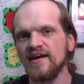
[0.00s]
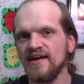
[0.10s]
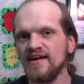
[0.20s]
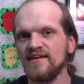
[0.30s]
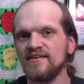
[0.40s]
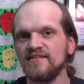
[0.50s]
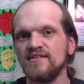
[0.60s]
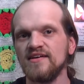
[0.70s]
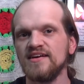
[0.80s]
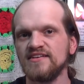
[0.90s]
and
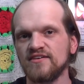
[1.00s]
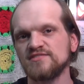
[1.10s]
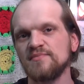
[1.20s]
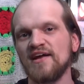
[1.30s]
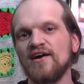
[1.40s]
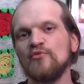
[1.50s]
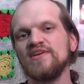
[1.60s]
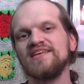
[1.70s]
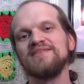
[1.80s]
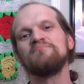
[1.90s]
he talks about how
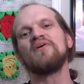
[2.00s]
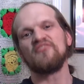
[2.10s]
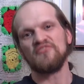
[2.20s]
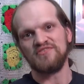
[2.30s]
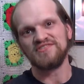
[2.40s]
Ricky Butler